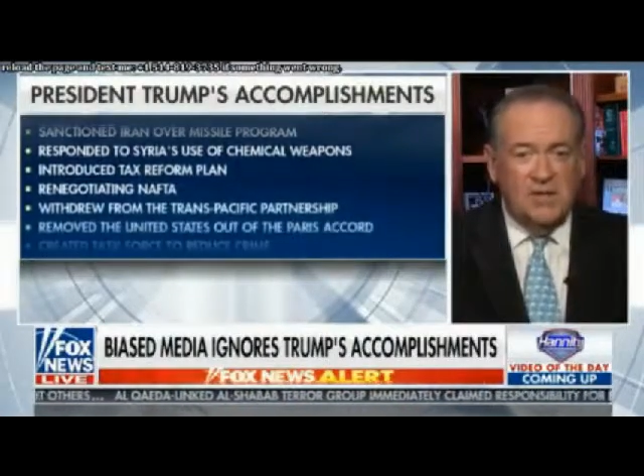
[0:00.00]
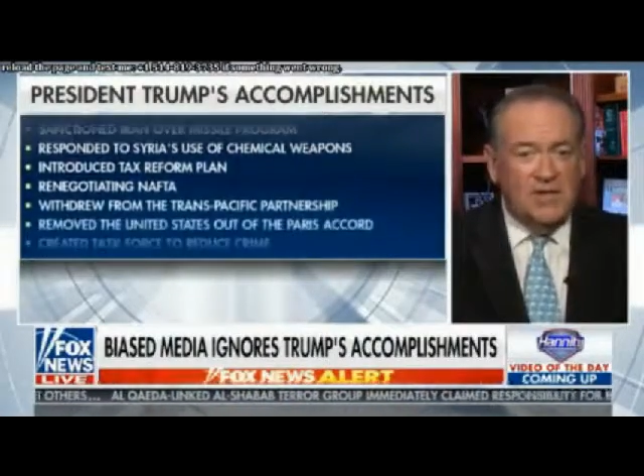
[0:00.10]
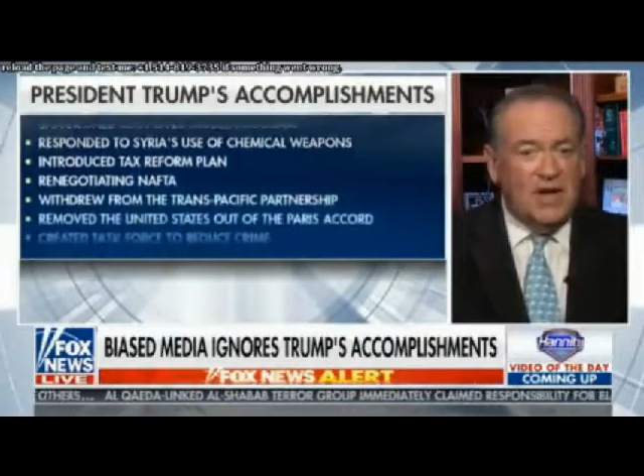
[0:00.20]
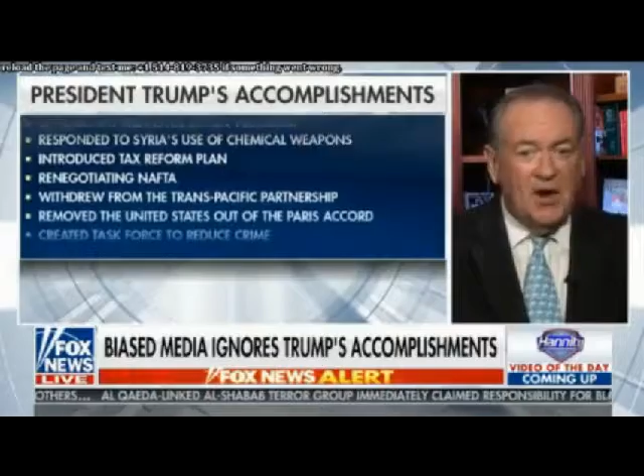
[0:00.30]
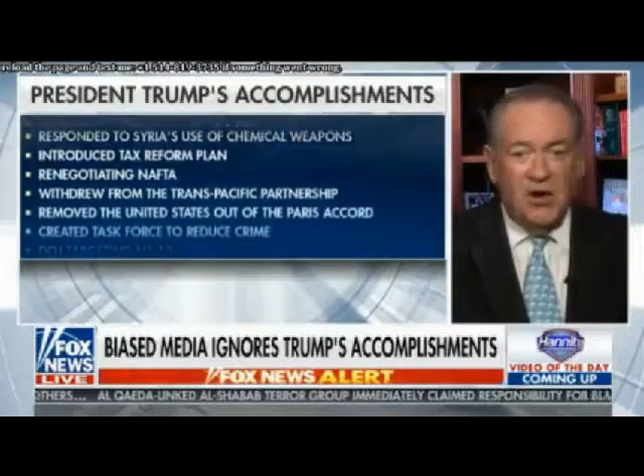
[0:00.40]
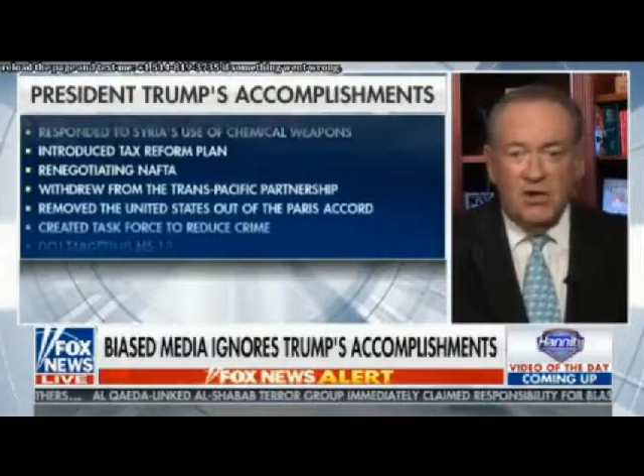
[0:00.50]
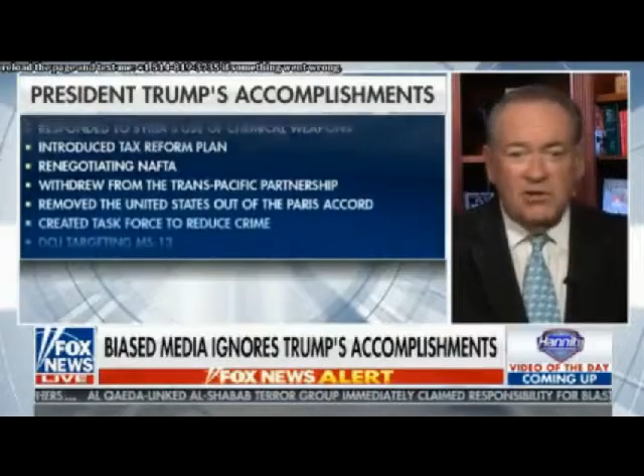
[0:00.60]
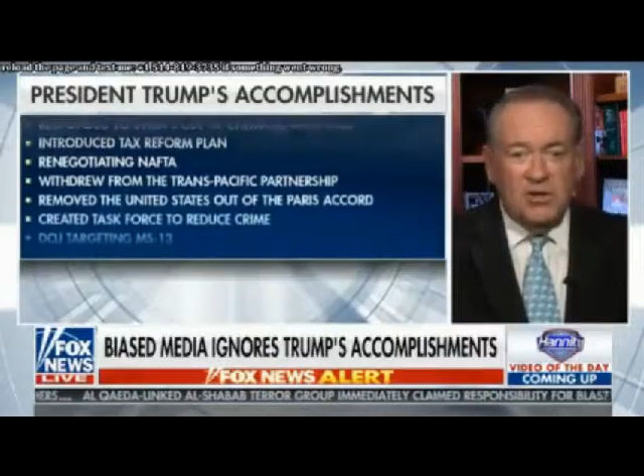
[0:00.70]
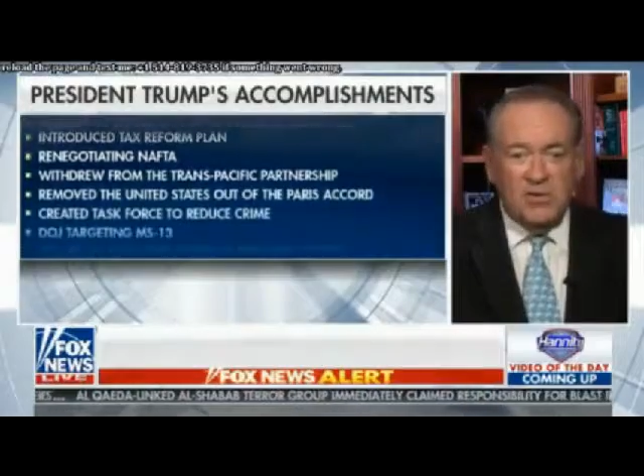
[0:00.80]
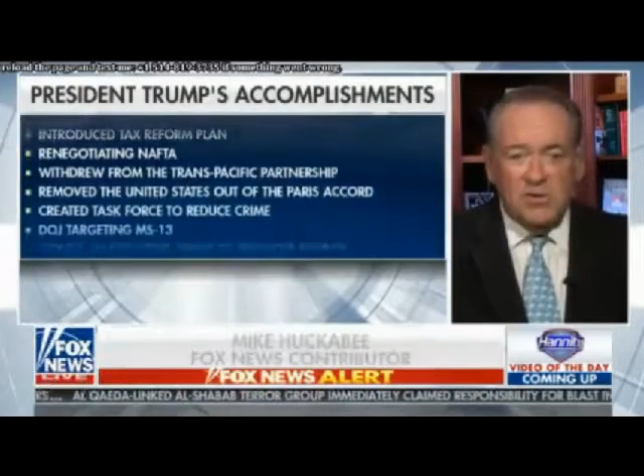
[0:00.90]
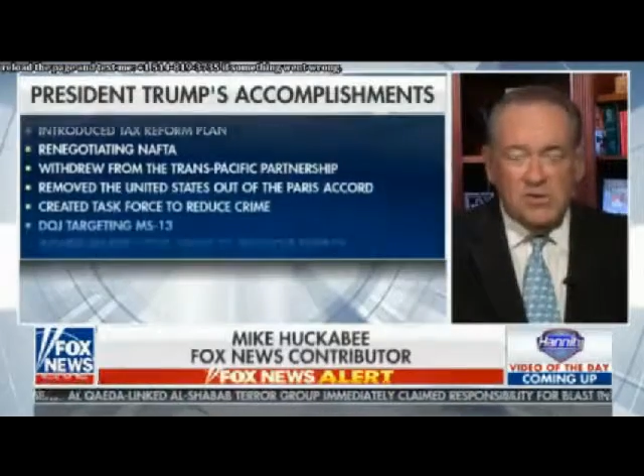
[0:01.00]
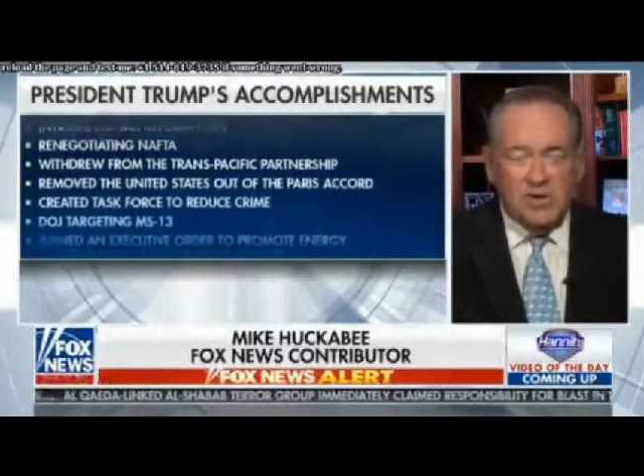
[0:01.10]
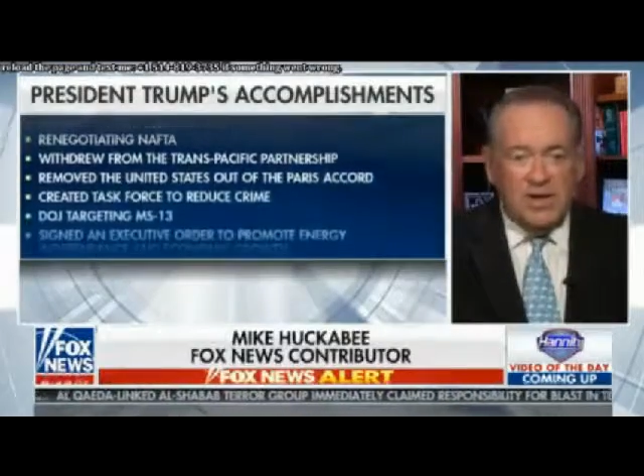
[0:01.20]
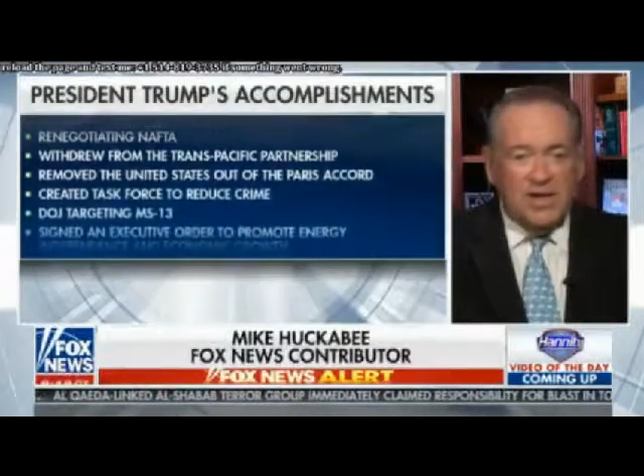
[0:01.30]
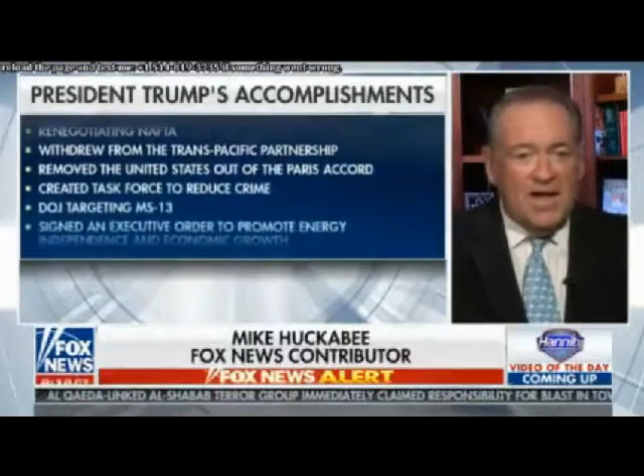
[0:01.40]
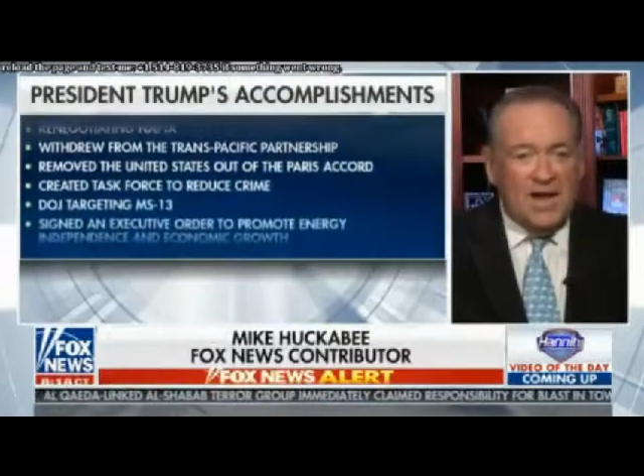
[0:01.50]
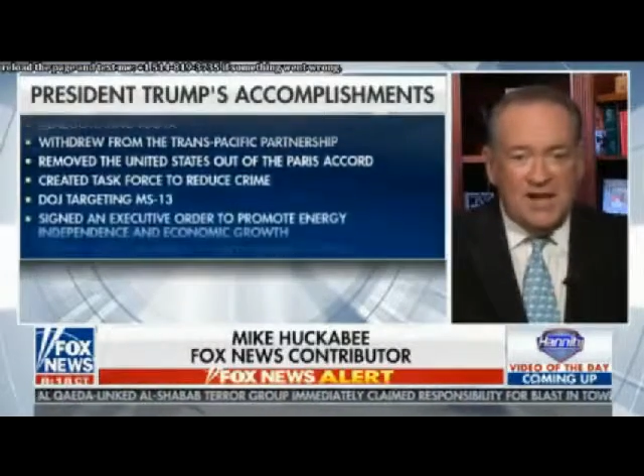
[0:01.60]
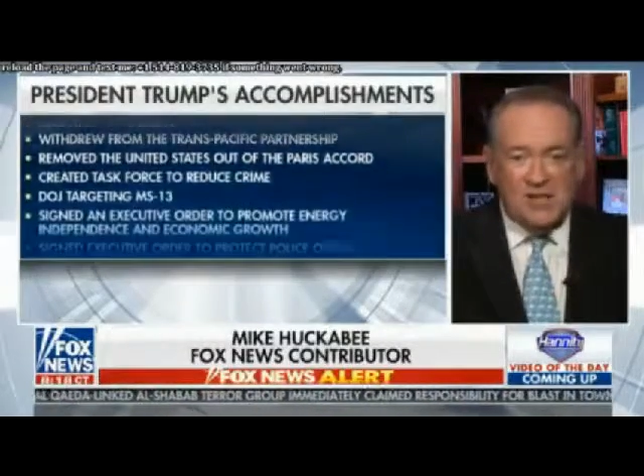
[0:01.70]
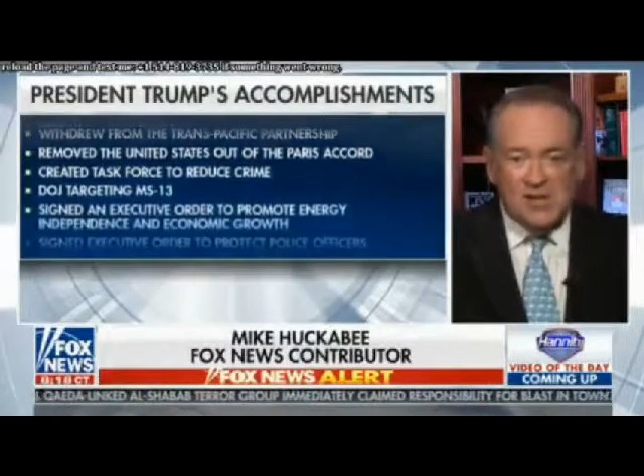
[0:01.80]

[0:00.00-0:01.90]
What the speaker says: They all universally cannot